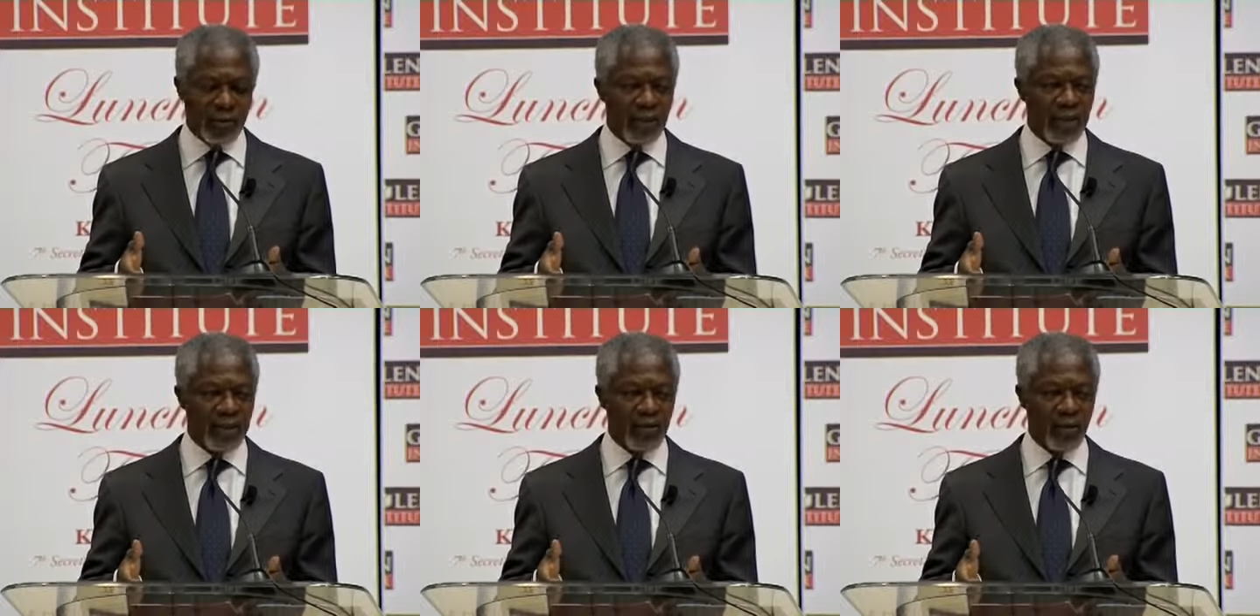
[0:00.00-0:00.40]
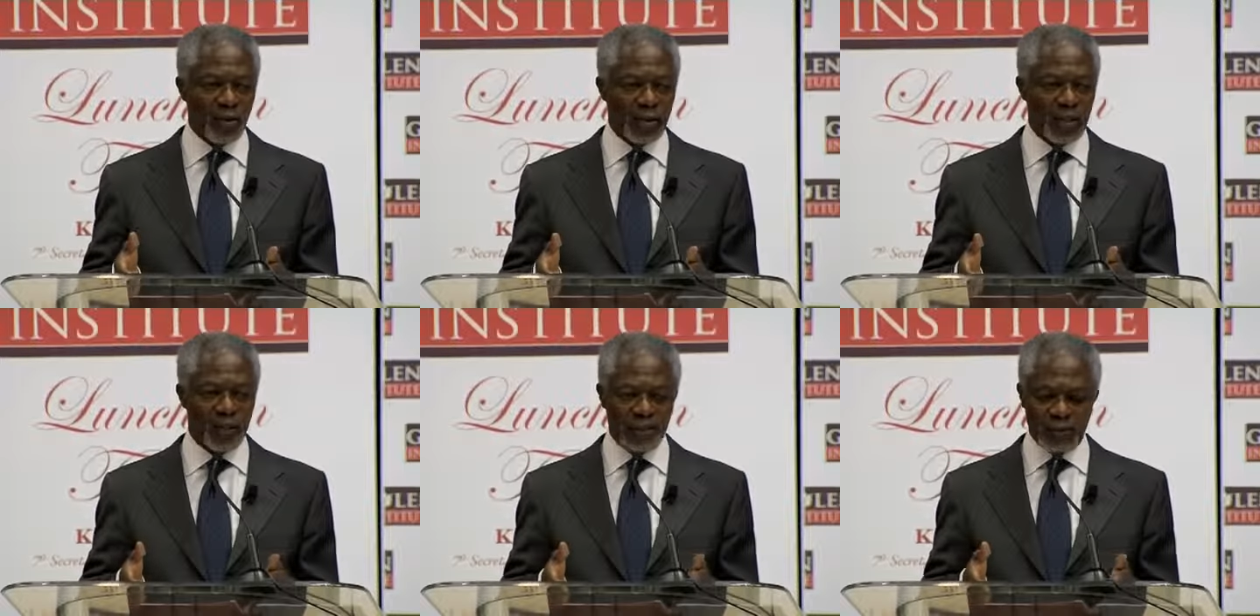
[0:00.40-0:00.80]
that, you
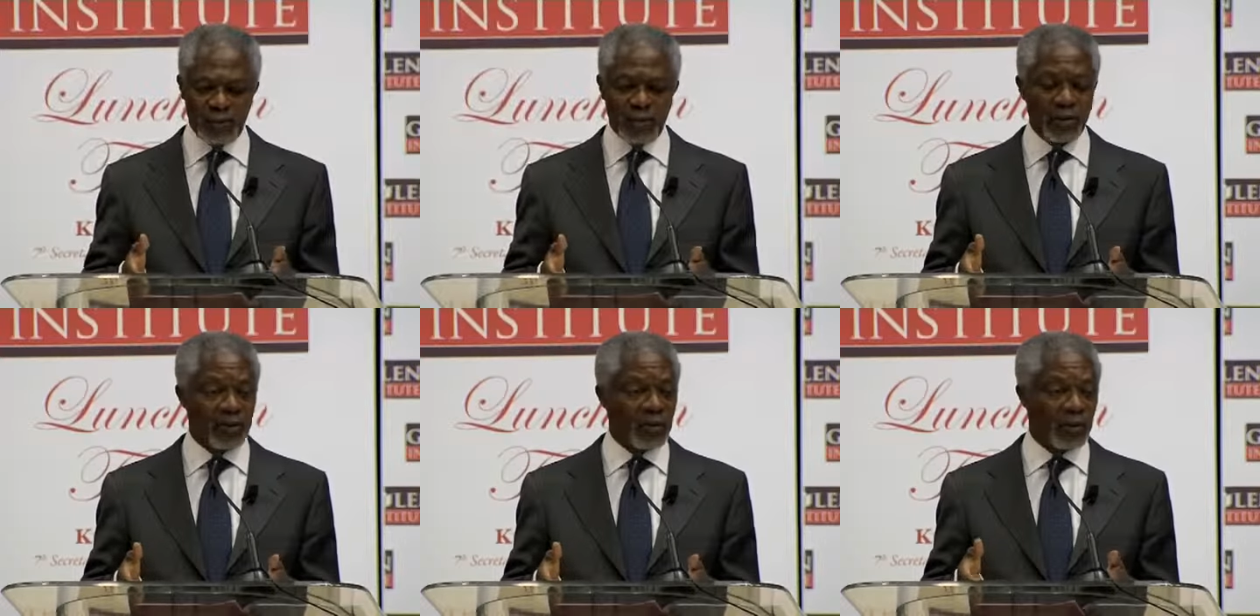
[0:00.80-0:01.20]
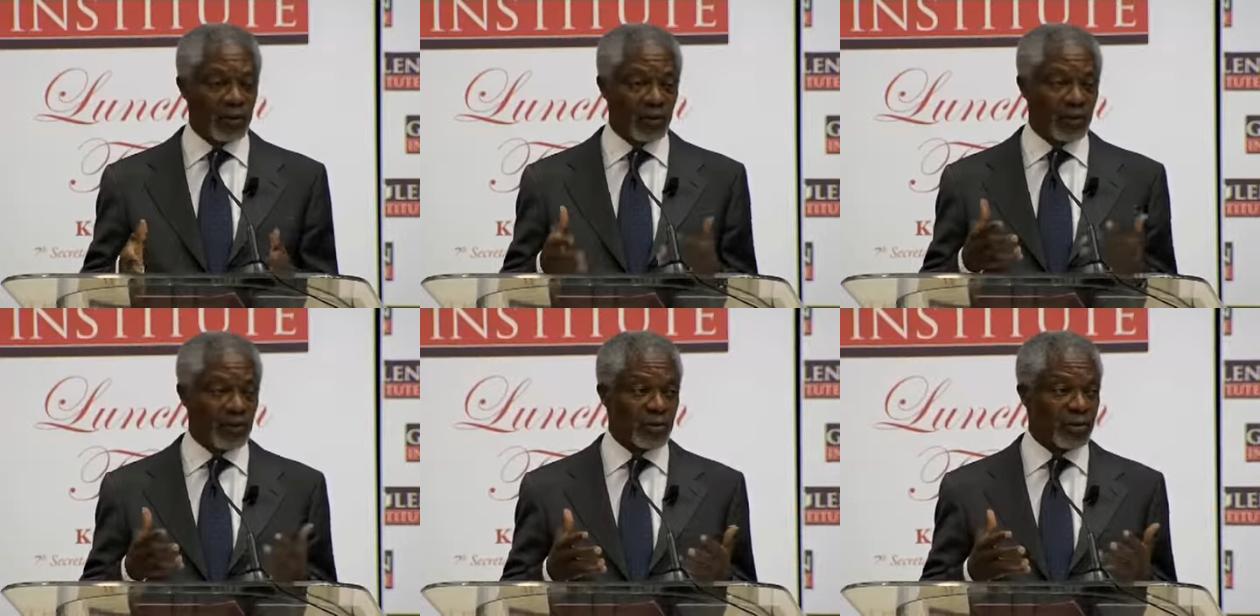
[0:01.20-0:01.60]
come to the
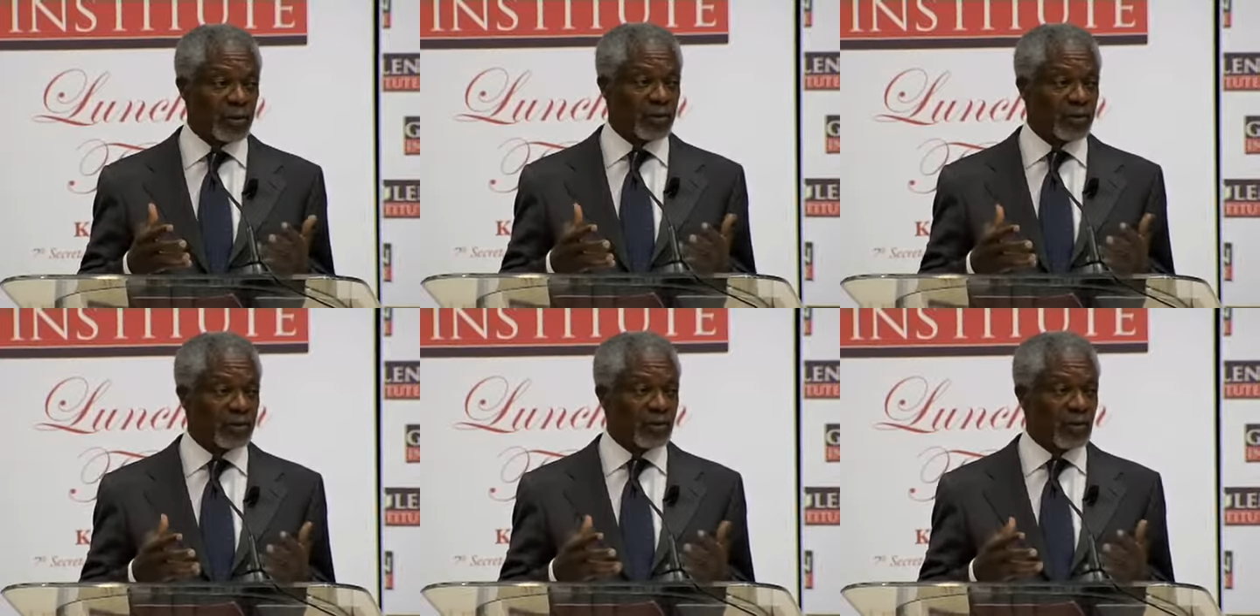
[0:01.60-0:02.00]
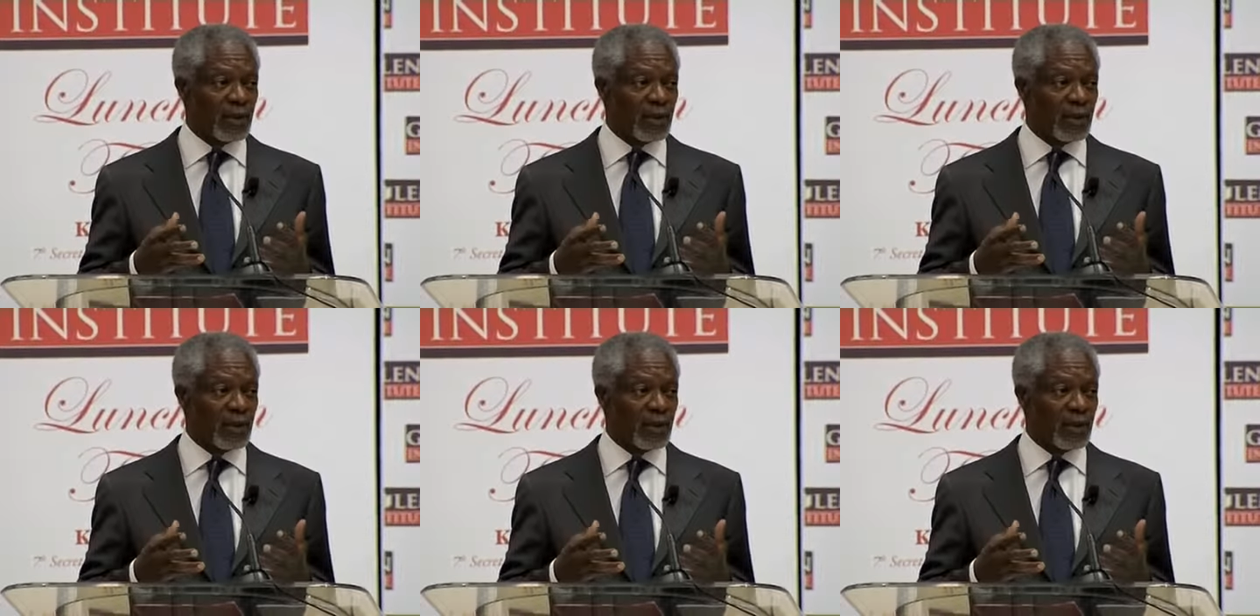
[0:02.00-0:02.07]
conclusion